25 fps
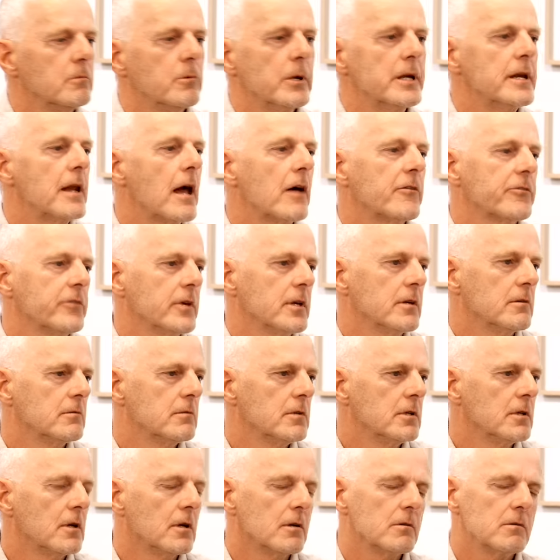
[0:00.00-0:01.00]
We're nothing.
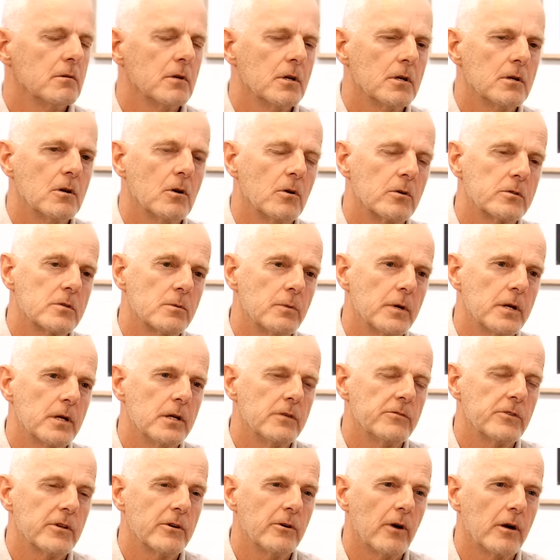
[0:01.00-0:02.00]
Mm-hmm. You know, God's the one who
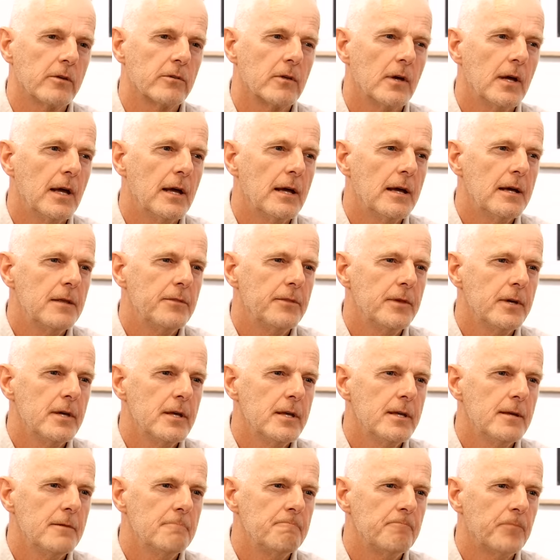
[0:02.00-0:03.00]
gives the growth. The
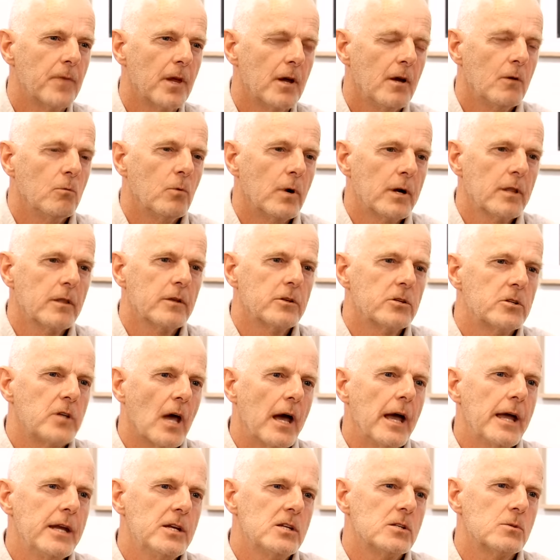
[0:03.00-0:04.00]
one of the
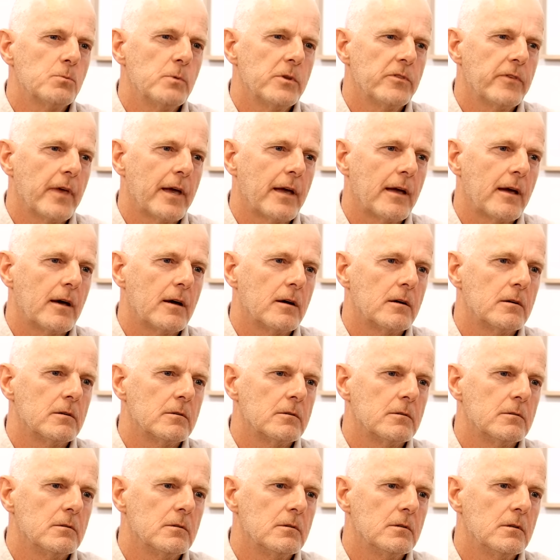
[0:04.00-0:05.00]
dangers with our
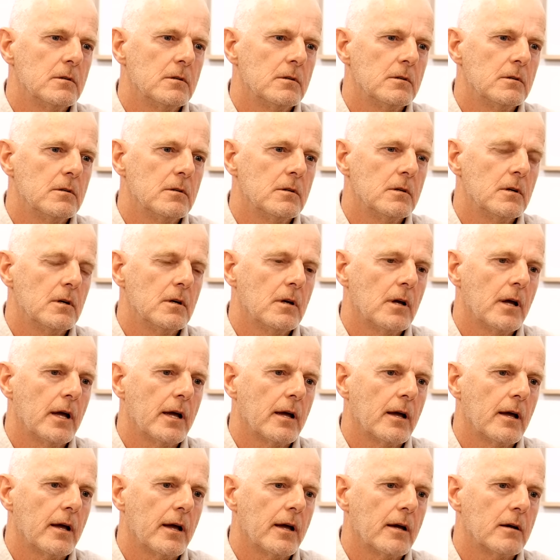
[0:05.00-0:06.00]

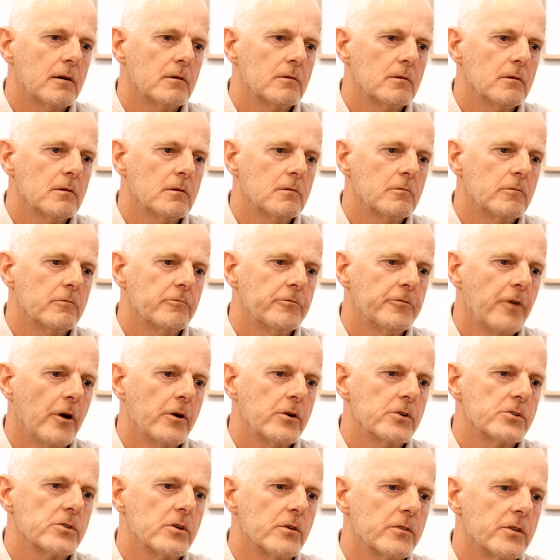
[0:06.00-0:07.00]
our
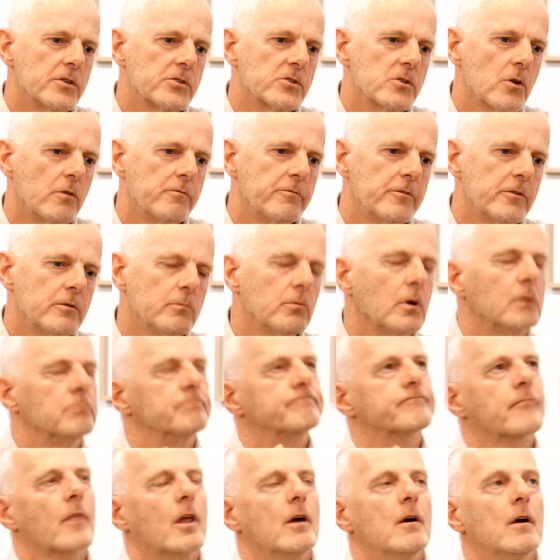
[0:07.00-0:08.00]
focus on the sovereign, well,
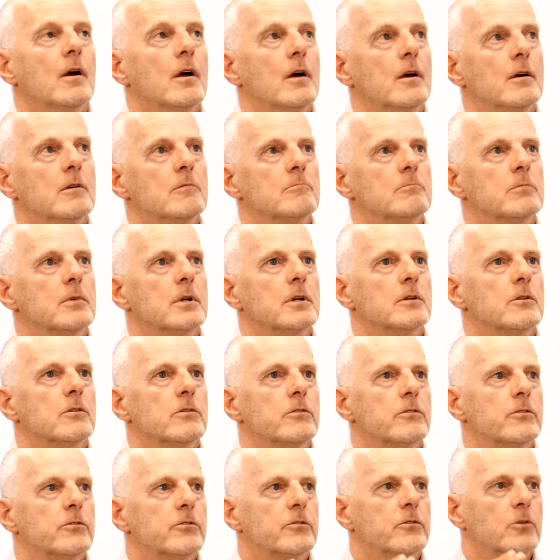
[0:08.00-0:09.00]

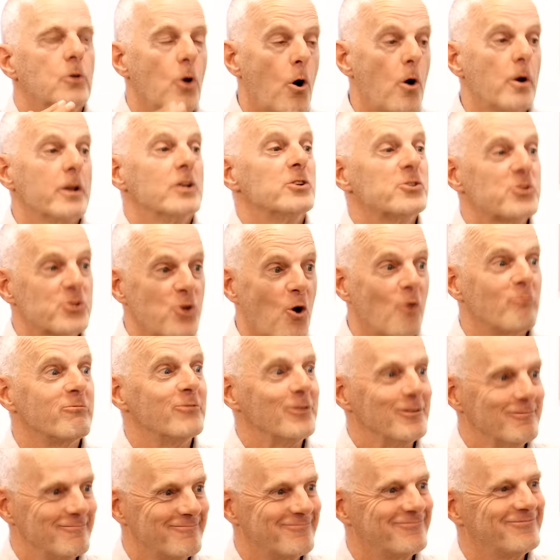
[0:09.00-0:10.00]
God is
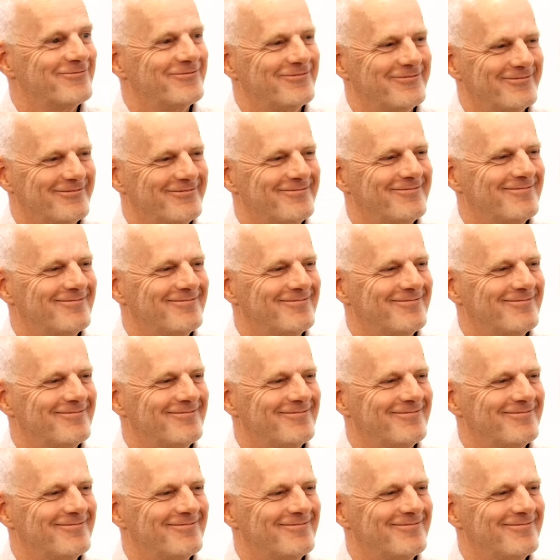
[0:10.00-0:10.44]
sovereign. Mm-hmm.